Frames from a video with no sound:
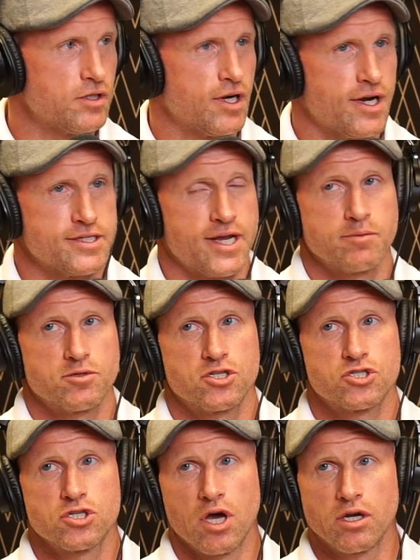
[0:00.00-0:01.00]
A lot of times
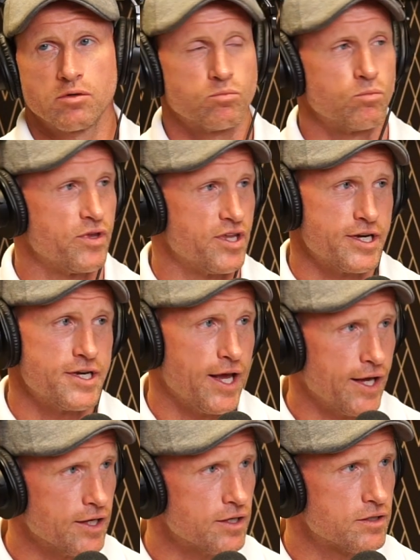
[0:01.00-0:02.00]
it's done within a
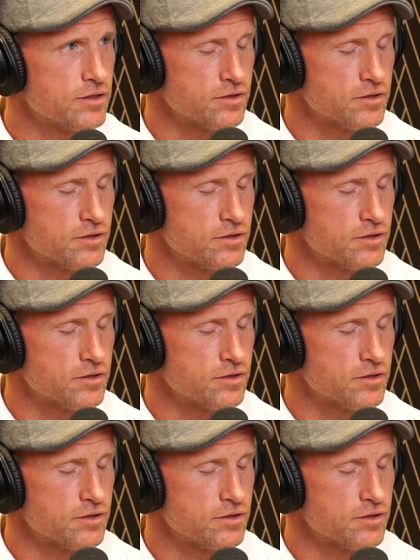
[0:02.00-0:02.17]
day.